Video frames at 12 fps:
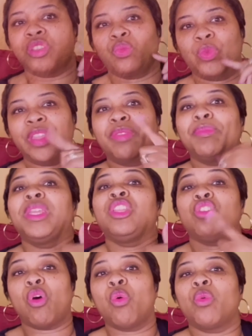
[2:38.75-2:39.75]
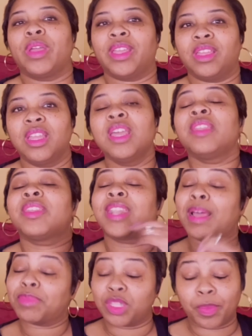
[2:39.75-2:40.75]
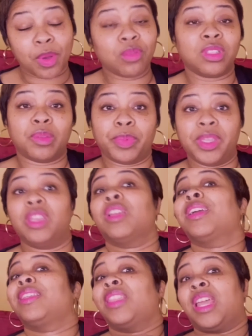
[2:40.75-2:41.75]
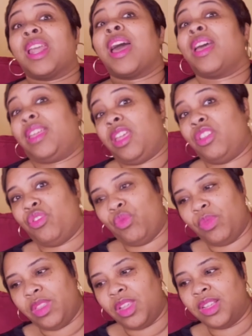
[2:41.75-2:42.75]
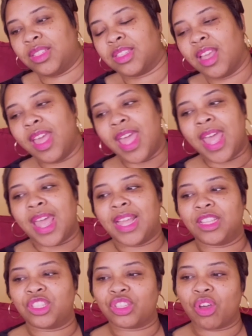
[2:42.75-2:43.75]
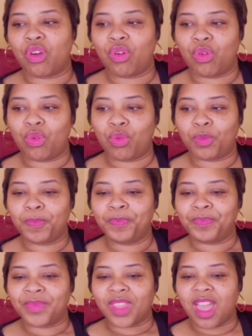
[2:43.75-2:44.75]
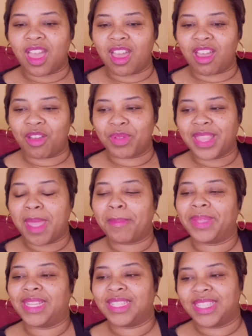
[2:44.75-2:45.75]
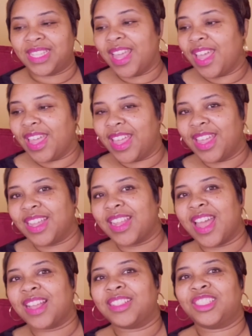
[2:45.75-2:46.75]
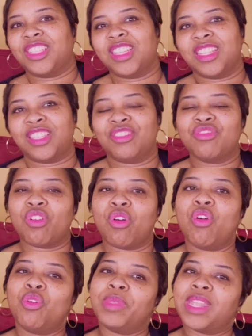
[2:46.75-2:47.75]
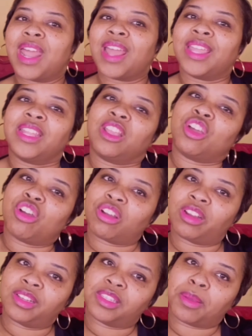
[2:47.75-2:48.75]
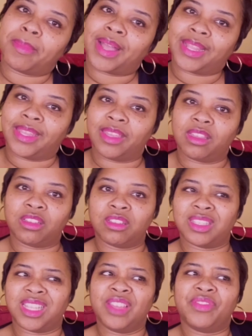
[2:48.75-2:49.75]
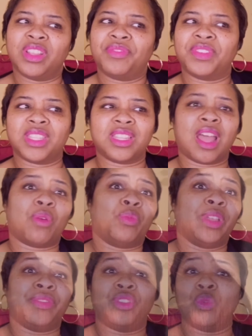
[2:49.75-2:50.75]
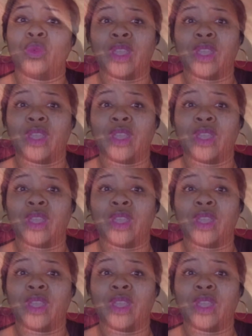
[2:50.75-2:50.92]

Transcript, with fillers: with me knowing that I'm supposed to be here and that I can do this. And so, uh, with that being said, I just, you know, hope that I can encourage somebody else, even if it's not with doing